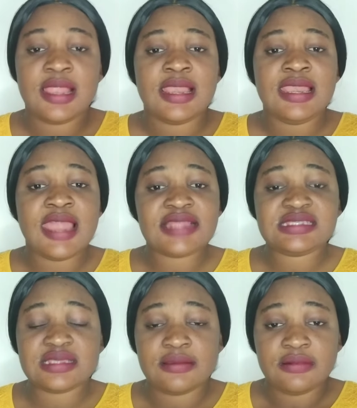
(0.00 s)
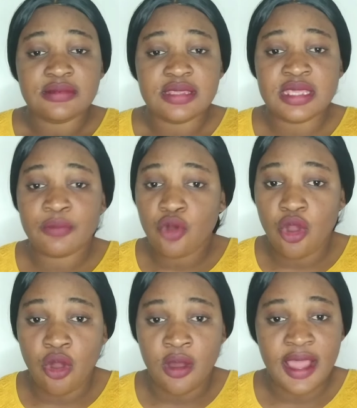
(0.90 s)
let him
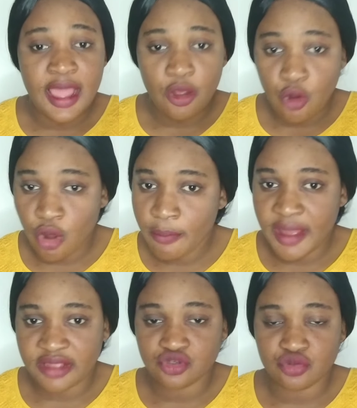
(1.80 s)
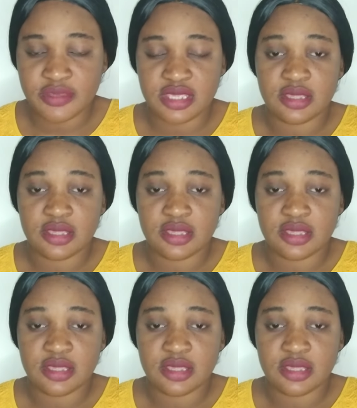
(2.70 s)
or her come back to me.